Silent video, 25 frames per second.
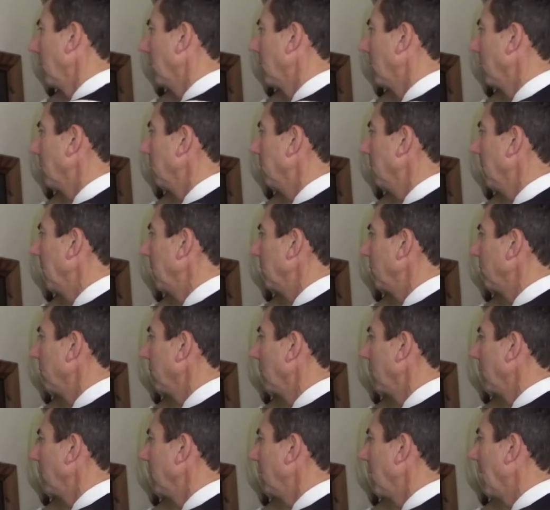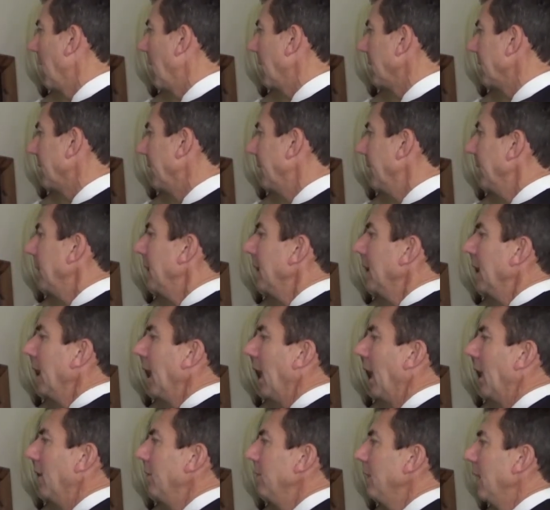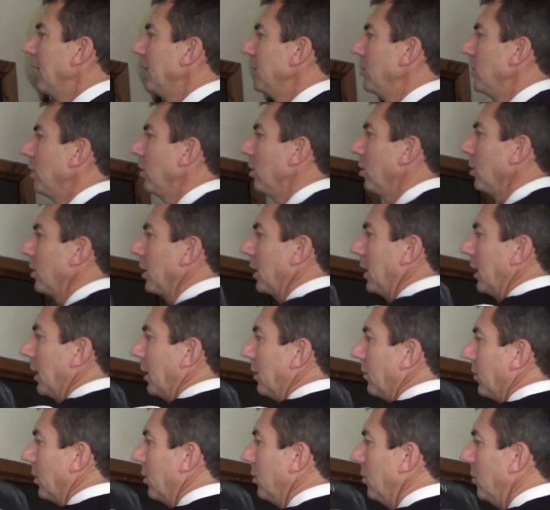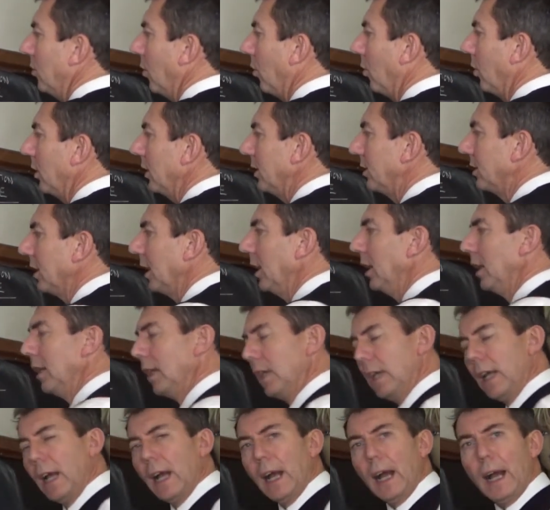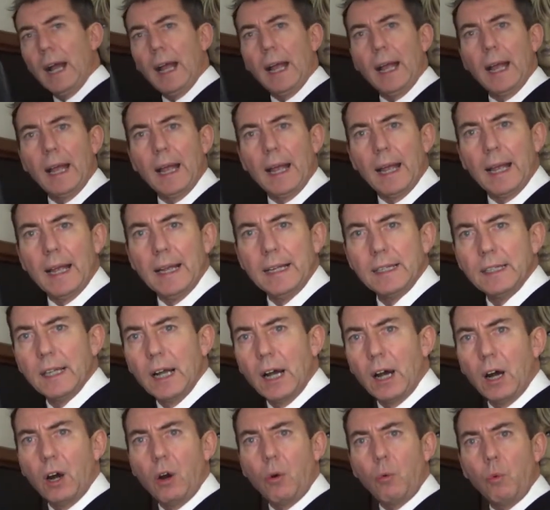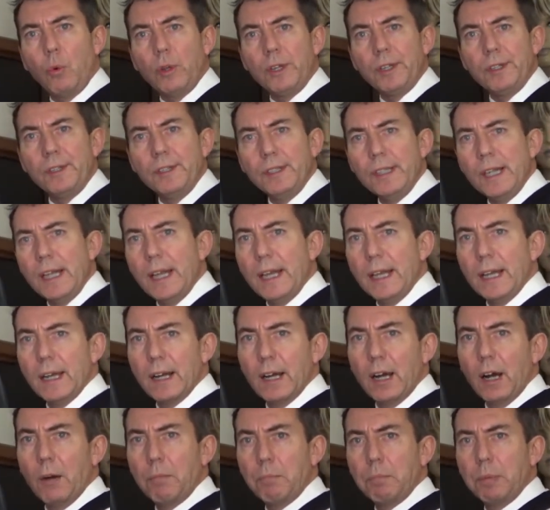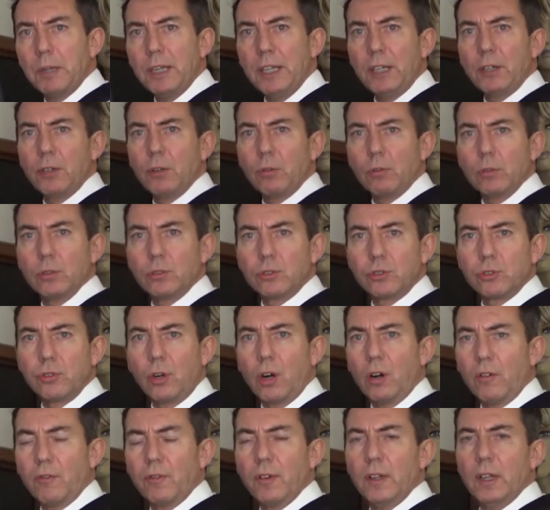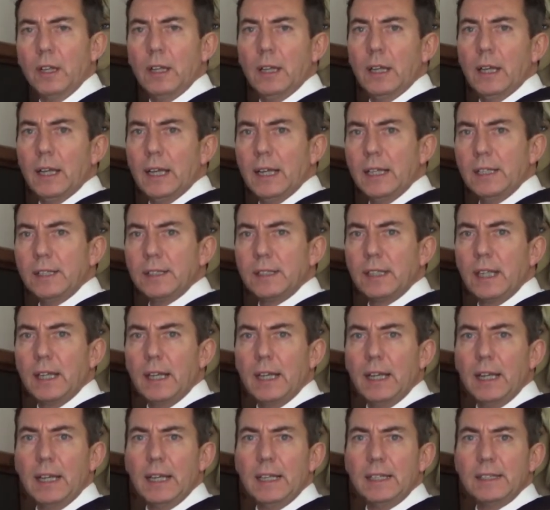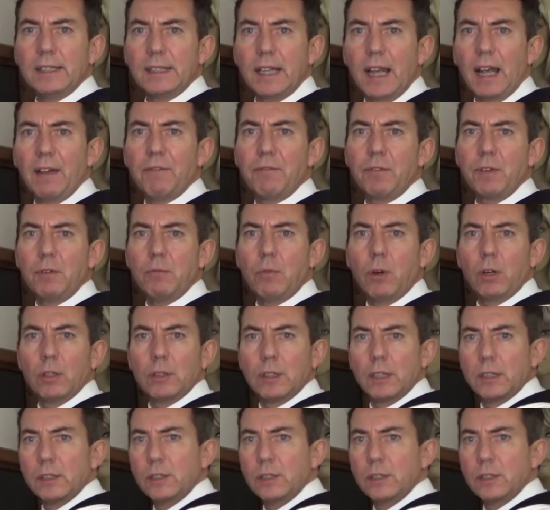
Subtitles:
good measure on that. And then you're looking at the noise. Are we near a peak or a trough? Is everyone and